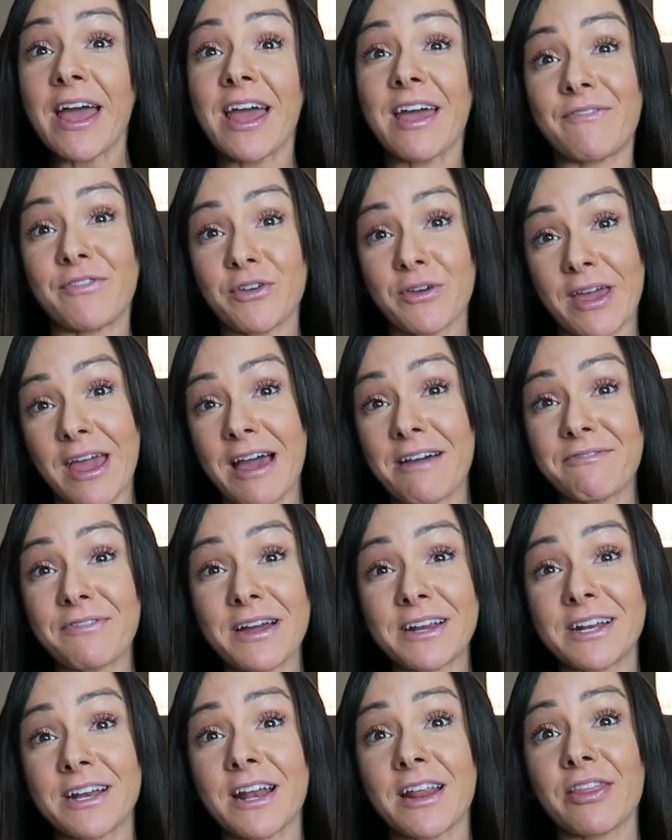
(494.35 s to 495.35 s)
If you can't
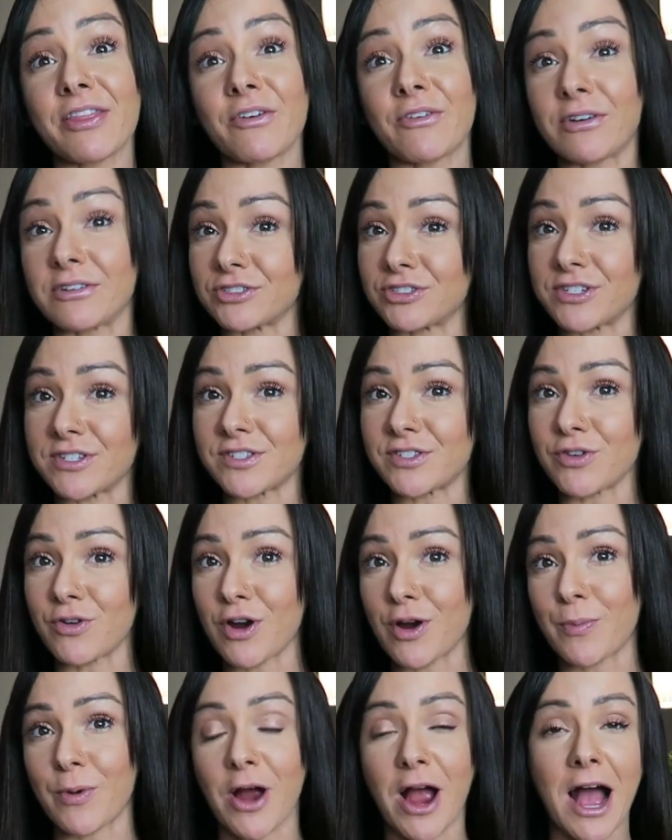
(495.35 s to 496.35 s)
find it at the grocery
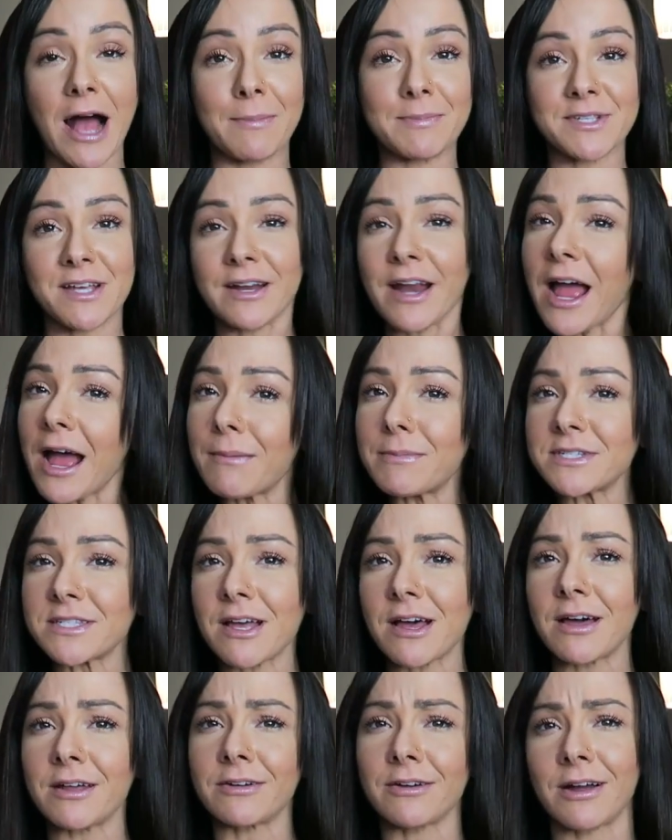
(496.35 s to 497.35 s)
store, perhaps on
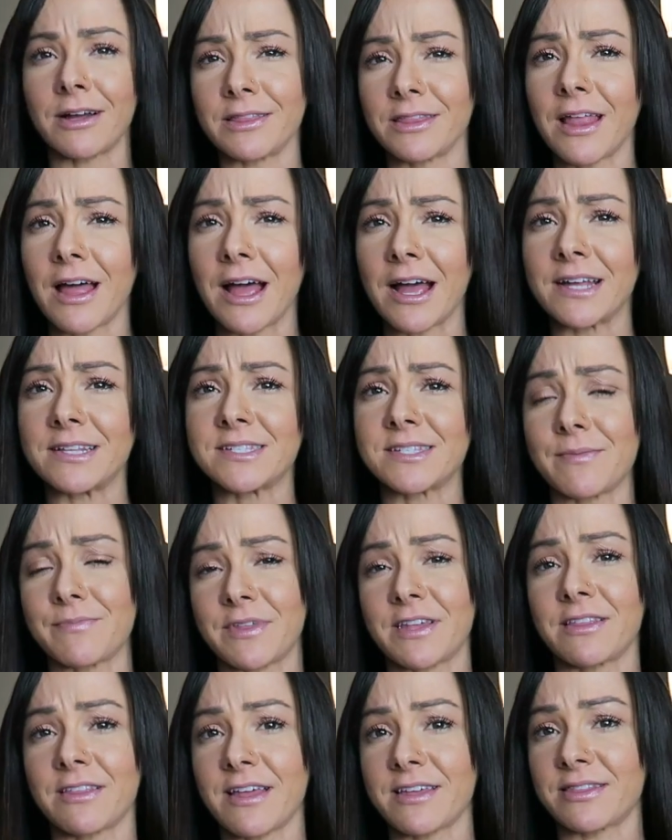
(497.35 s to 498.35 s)
Amazon or online,
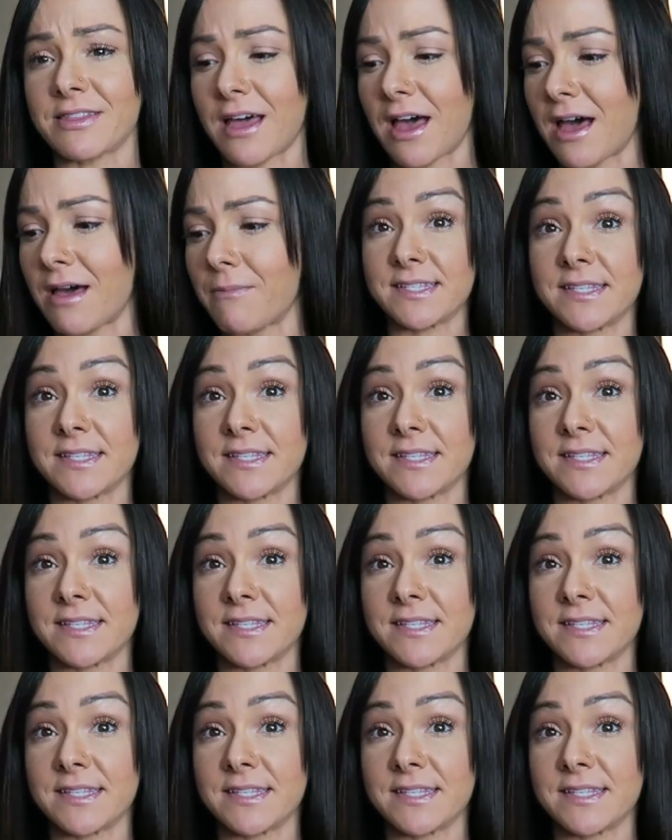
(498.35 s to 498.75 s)
something like that.